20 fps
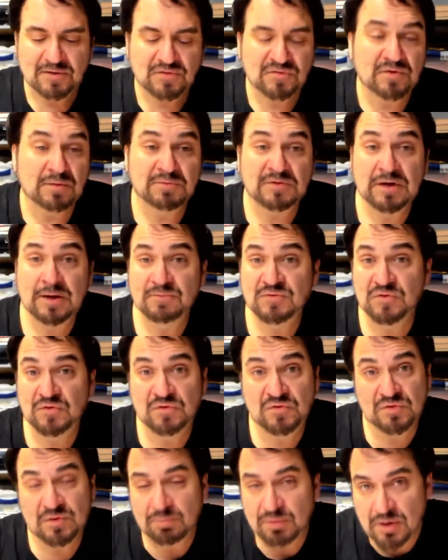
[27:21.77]
sometimes
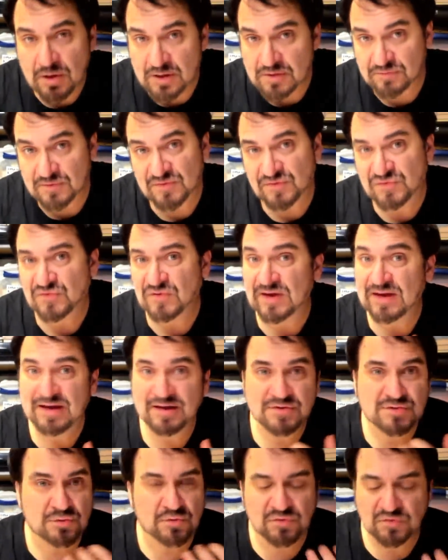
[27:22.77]
it's the blood of a
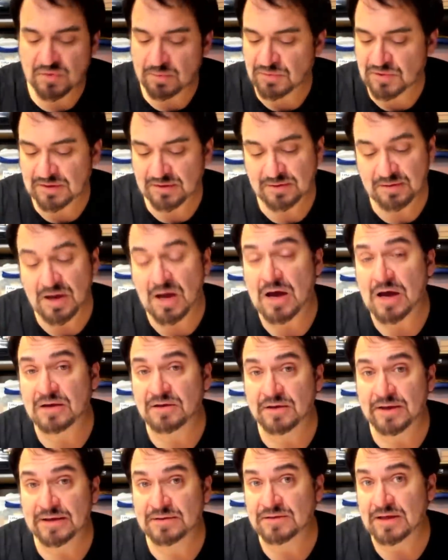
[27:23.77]
saint or something
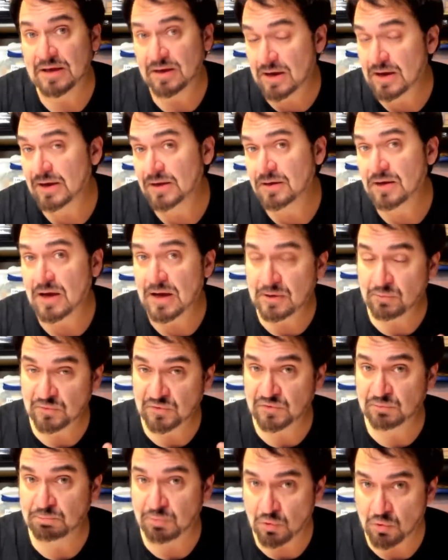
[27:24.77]
odd like that. I, I
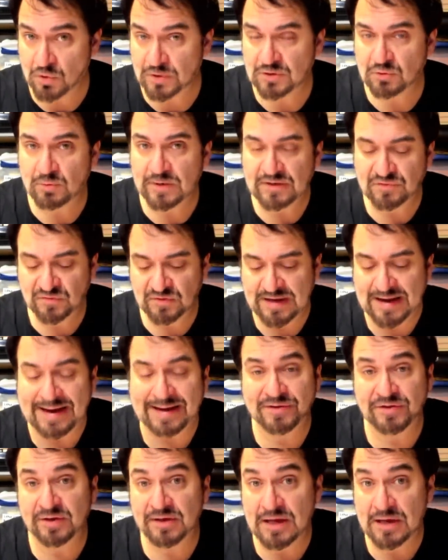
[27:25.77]
was born and raised
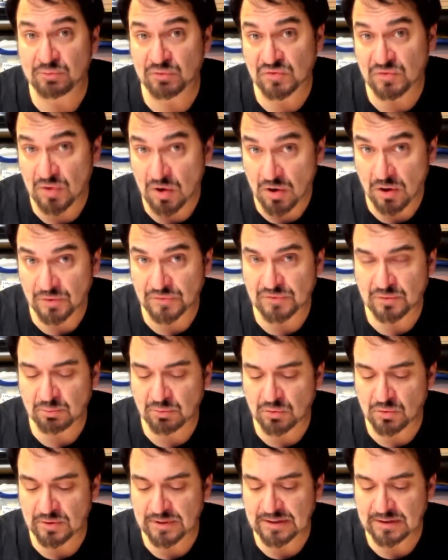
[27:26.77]
Catholic. I was an altar
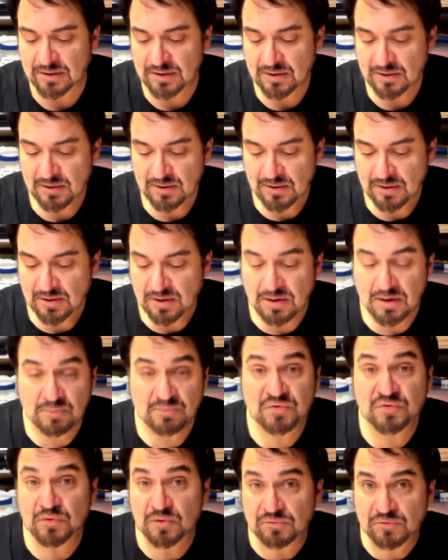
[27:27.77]
boy,
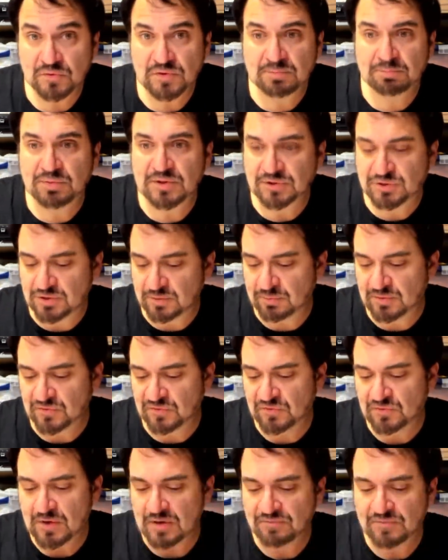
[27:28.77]
um, served for the bishop
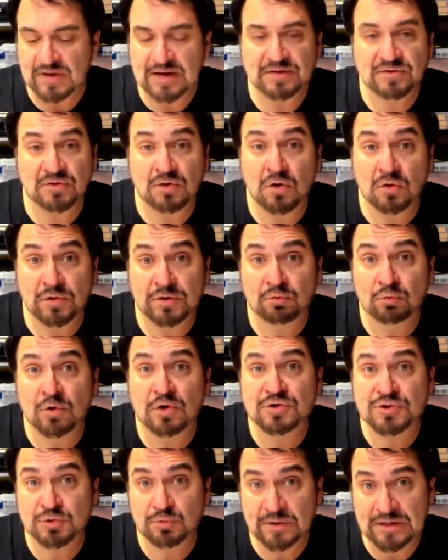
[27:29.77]
and stuff at the Holy
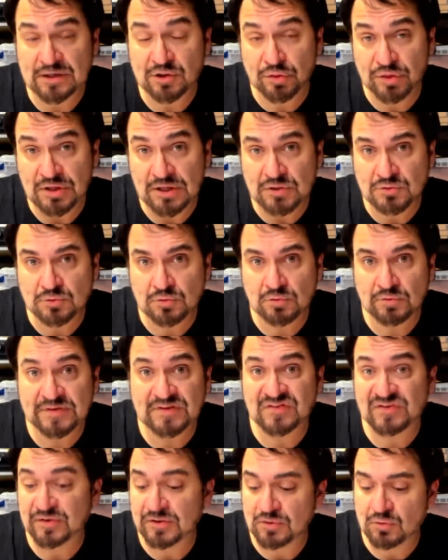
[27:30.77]
Rosary Cathedral
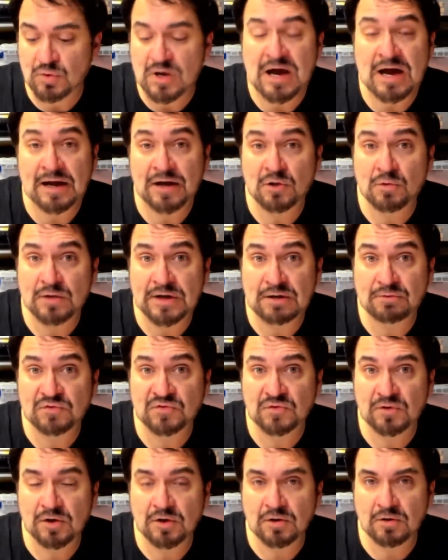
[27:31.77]
in Toledo, Ohio when I
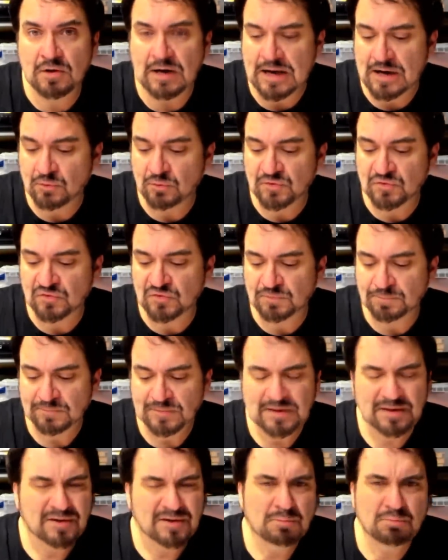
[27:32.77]
was younger. I was
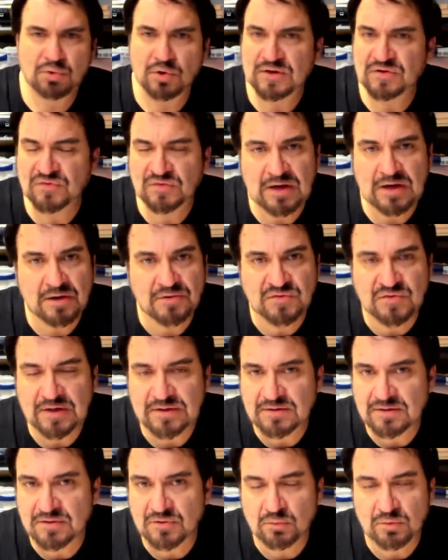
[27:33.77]
Boy Scouts.
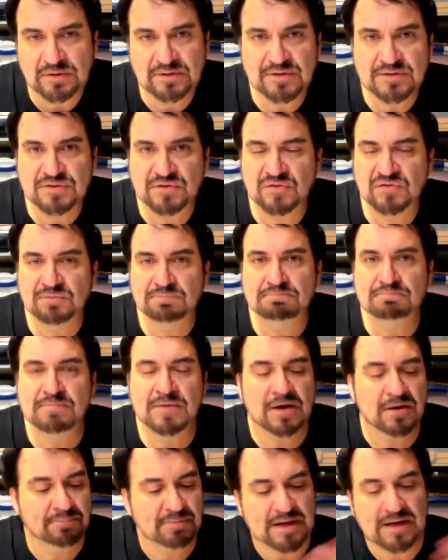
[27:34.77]
I did the religious
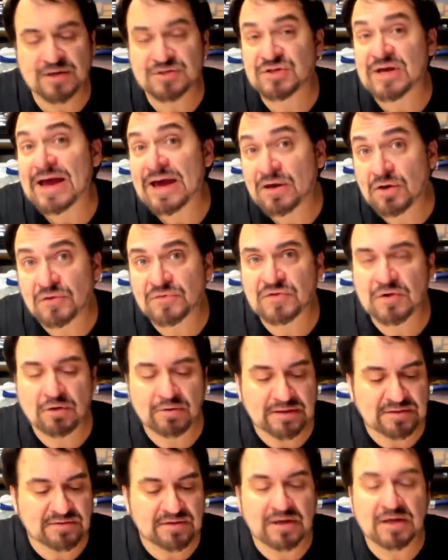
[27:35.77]
merit badge Ad
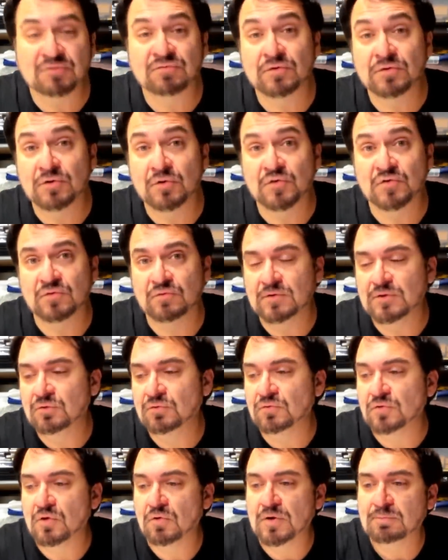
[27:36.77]
Altare Dei. For those of you
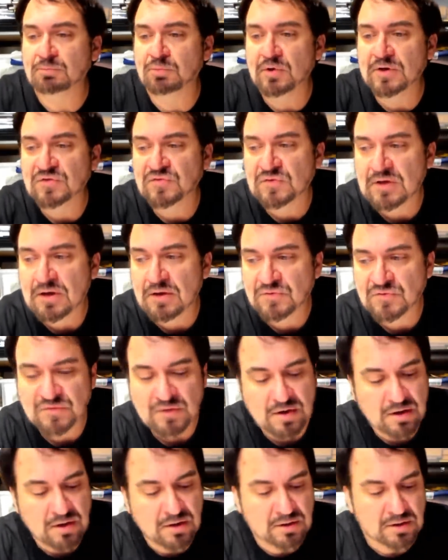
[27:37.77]
who know what Boy Scouts
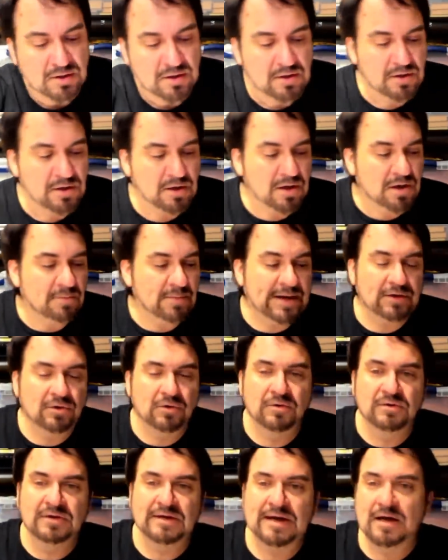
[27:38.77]
are, um, I
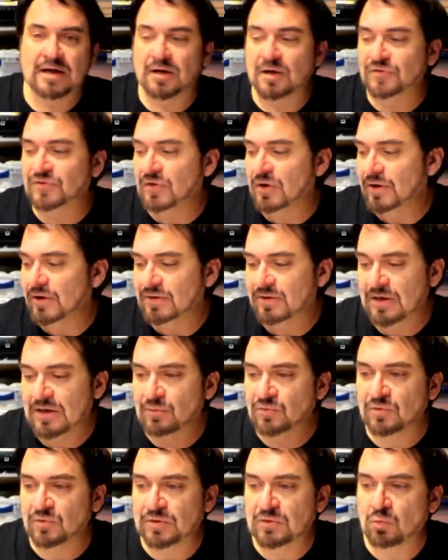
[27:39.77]
earned the Ad Altare Dei. I
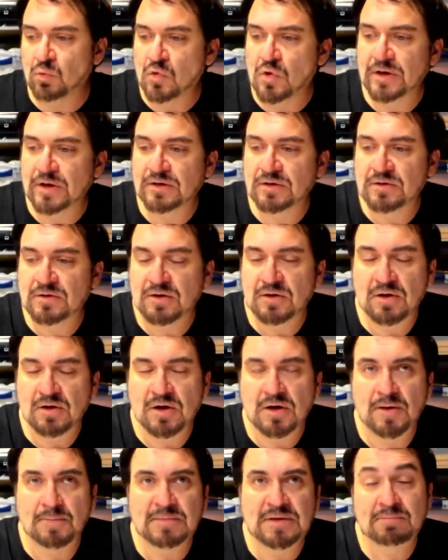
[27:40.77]
was only one
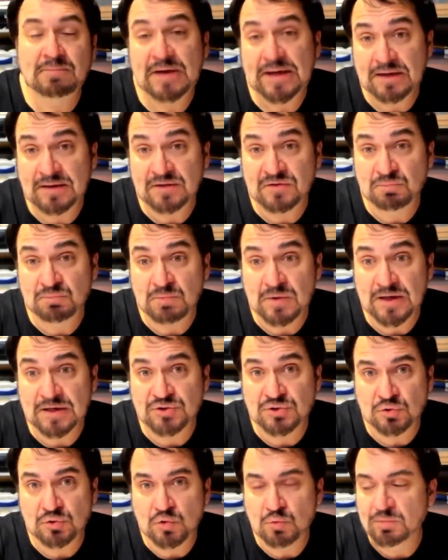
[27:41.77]
um, in my, my
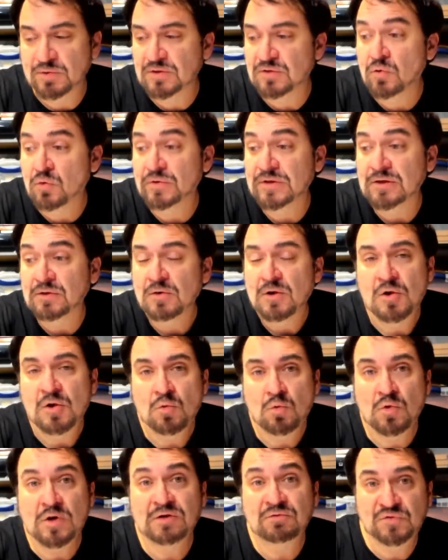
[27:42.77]
troop and only
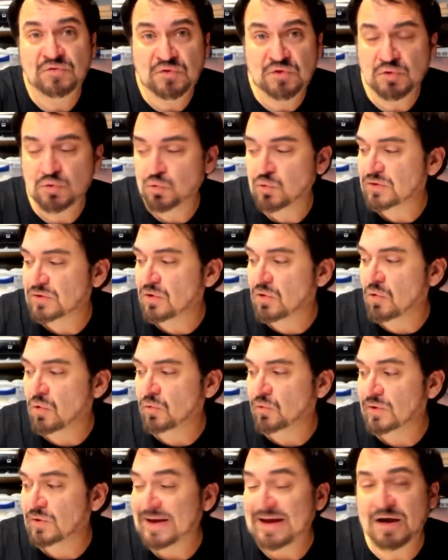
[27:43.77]
one of two in the
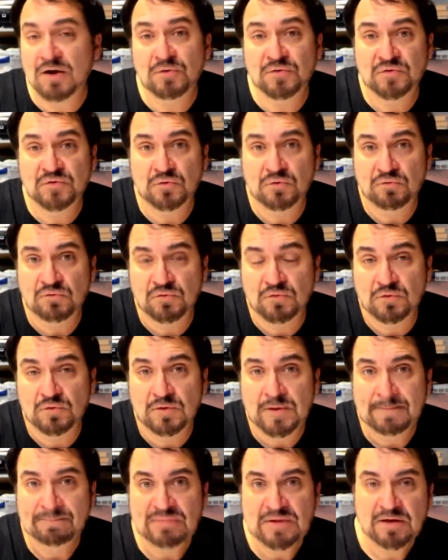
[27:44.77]
whole council
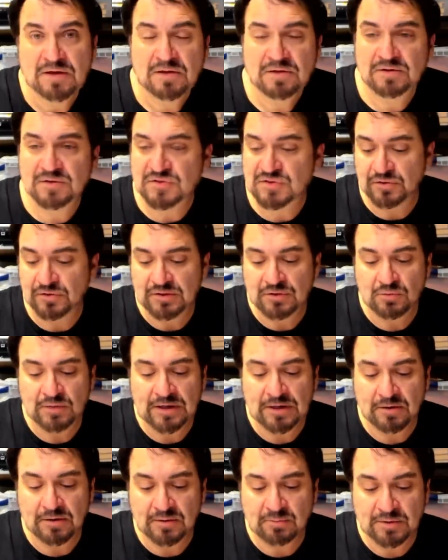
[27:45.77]
for the Toledo
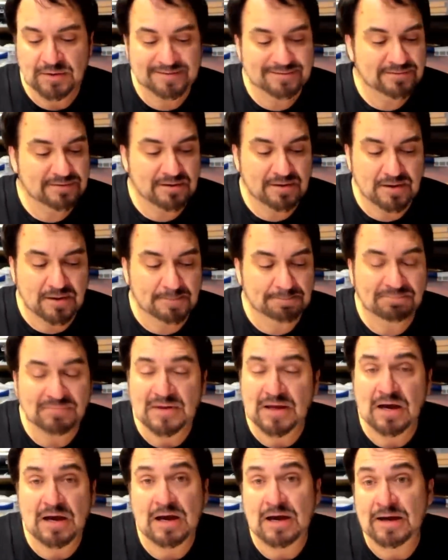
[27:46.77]
area. But um,
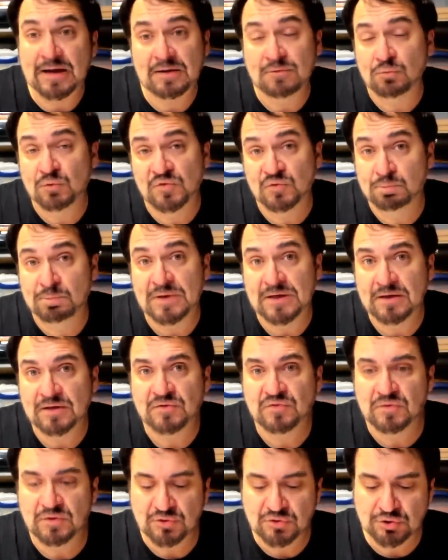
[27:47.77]
I was big
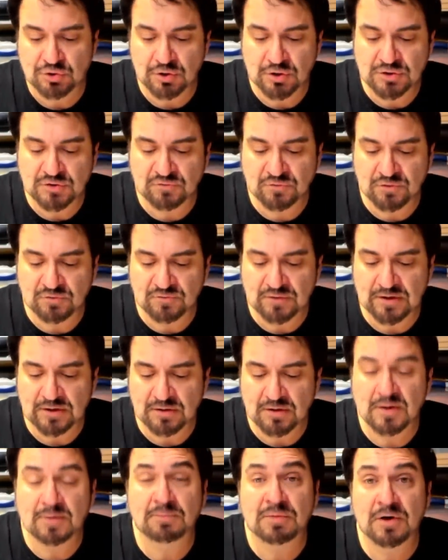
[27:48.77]
into the church for a very
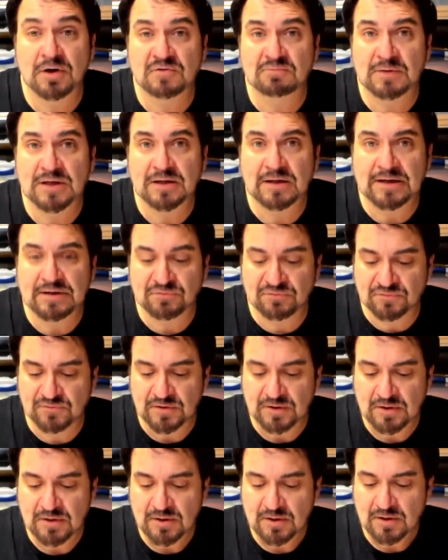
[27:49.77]
long part of my life.
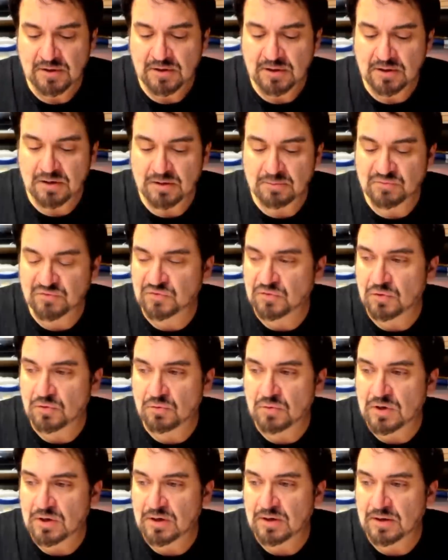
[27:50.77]
Um,
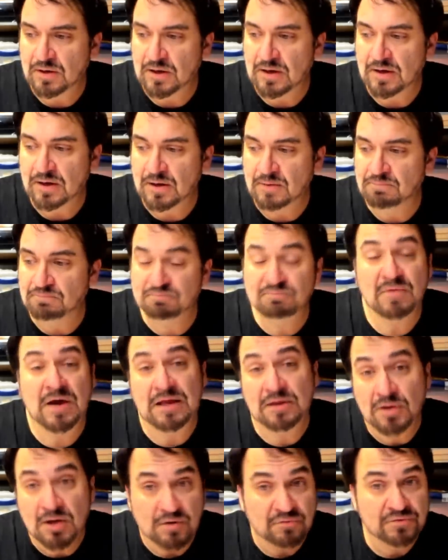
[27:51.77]
so uh,
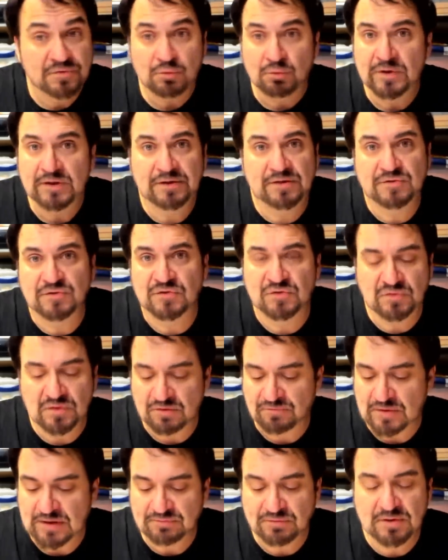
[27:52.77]
I, I, love the religious
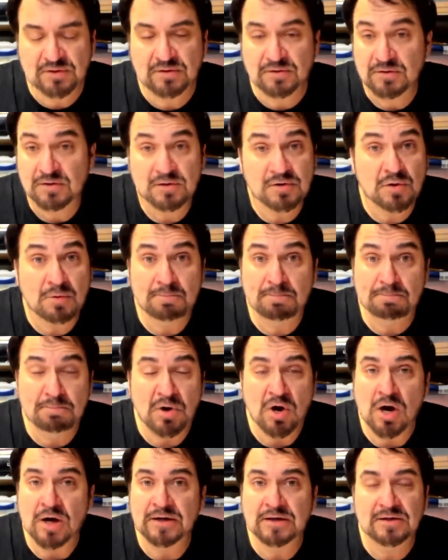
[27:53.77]
stuff. I've you know
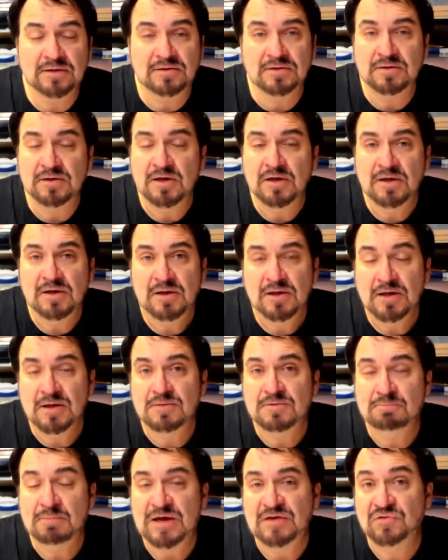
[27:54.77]
bought it and
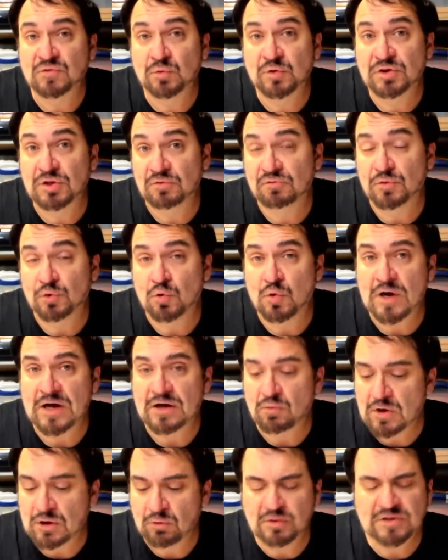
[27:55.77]
and messed with it for
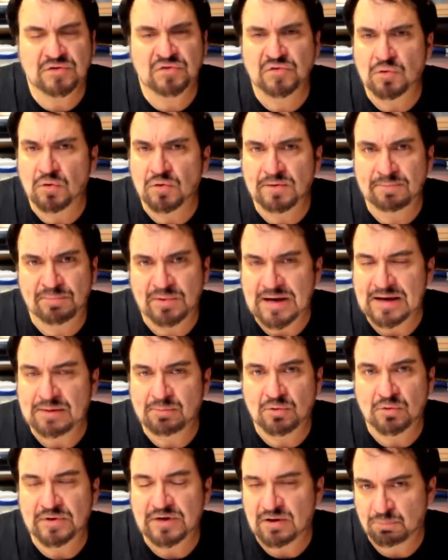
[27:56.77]
quite a while. We just sold a
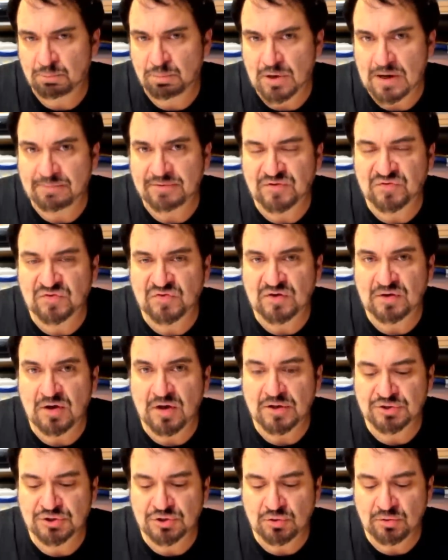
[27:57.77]
Bible, and I'll probably see,
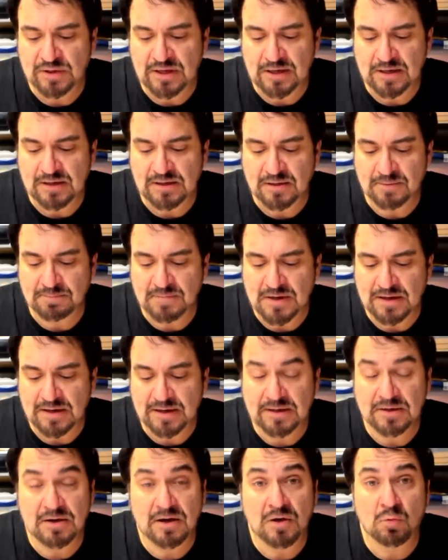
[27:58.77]
uh, show that in
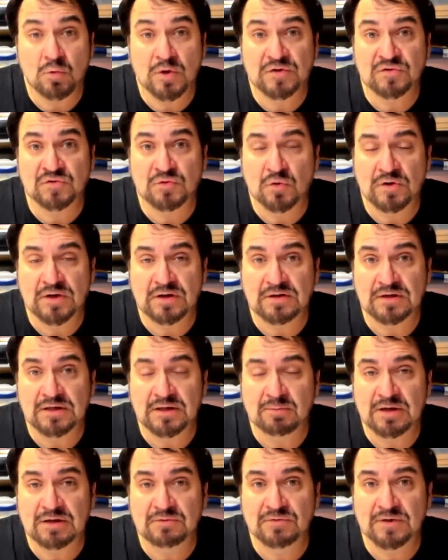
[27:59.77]
my uh, what sold on
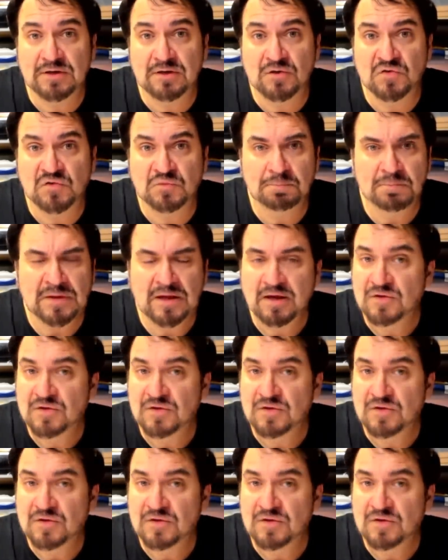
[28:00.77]
eBay videos.